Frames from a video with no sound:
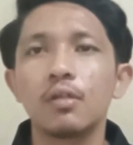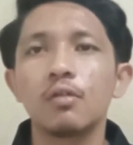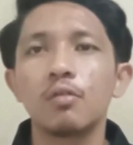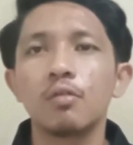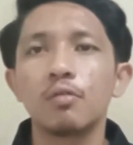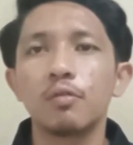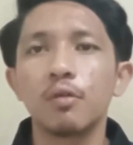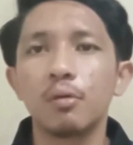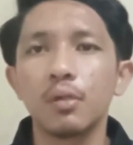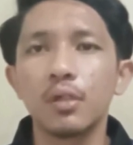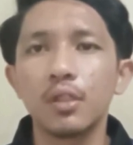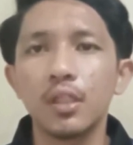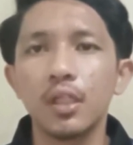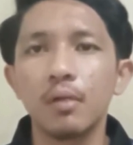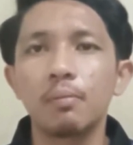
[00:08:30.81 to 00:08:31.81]
Look
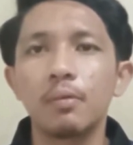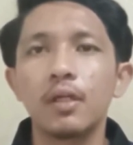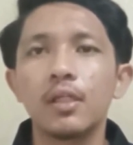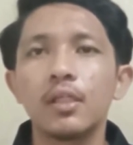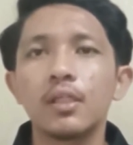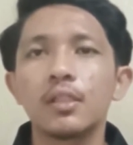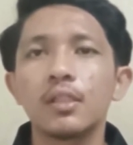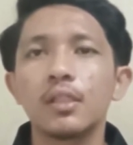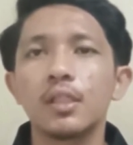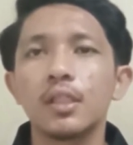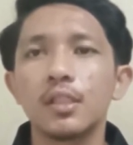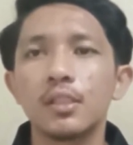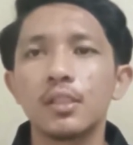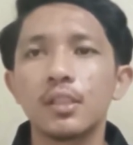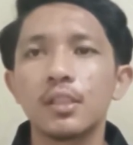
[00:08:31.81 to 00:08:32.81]
forward applying
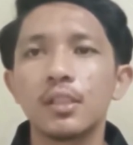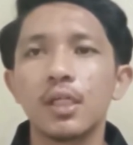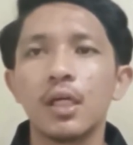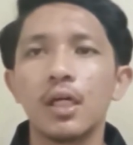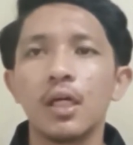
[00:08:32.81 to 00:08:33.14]
these